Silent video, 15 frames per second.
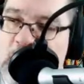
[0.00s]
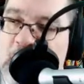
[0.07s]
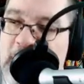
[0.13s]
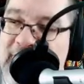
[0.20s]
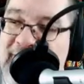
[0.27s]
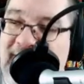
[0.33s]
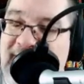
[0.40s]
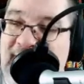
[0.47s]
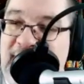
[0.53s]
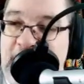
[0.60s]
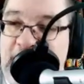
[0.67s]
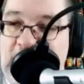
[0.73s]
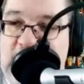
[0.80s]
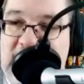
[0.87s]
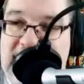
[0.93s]
when you have a
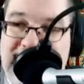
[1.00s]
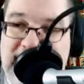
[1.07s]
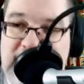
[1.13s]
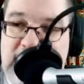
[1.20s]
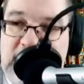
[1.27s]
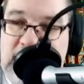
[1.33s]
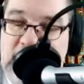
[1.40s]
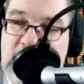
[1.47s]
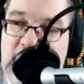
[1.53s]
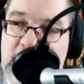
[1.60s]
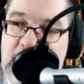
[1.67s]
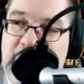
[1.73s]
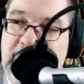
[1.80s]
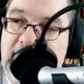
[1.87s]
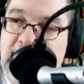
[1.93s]
price
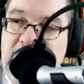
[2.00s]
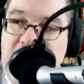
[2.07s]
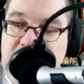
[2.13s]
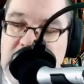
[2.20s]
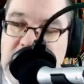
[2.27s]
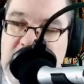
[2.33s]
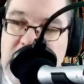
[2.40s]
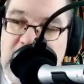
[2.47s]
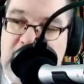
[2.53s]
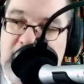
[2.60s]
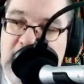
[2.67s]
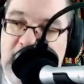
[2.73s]
that you can sell